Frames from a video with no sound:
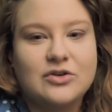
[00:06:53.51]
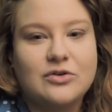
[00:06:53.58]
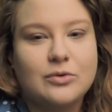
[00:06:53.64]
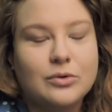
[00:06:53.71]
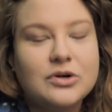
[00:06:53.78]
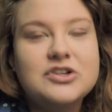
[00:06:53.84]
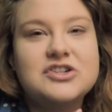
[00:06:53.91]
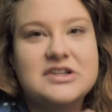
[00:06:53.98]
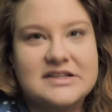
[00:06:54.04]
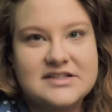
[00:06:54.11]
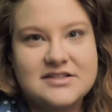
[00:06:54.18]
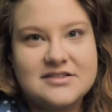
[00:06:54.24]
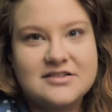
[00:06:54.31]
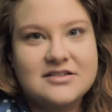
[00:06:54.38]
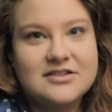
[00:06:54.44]

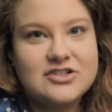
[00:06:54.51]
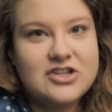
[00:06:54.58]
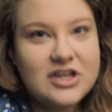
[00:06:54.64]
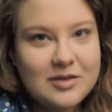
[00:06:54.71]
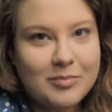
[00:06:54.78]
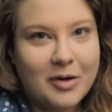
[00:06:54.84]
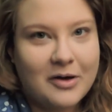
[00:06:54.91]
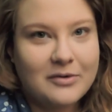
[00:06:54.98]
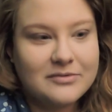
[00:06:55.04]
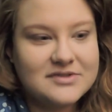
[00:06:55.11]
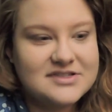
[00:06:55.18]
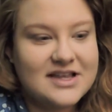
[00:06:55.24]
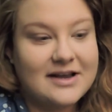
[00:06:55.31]
gorgeous cheekbones,